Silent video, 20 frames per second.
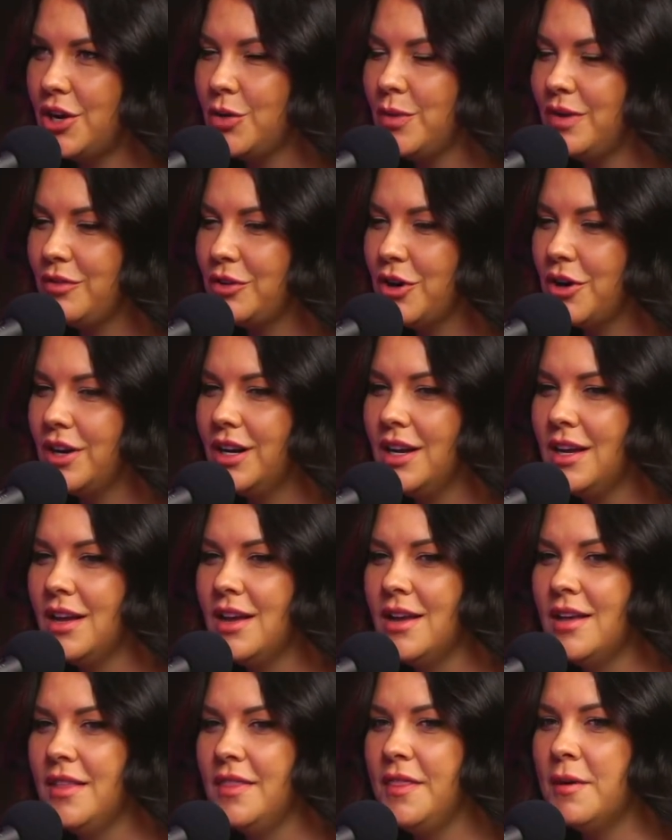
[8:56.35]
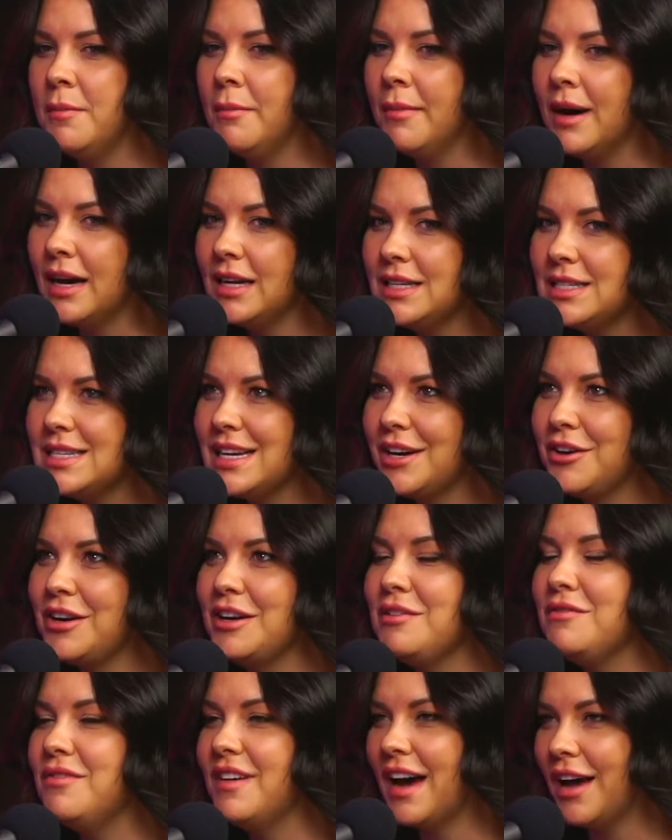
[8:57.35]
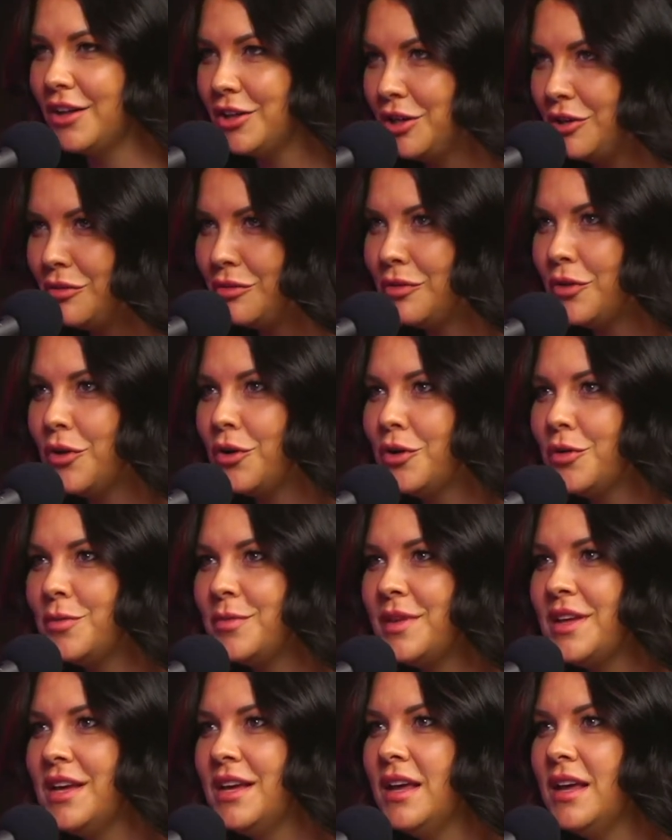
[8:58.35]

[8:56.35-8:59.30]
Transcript: We've got the monetary value form.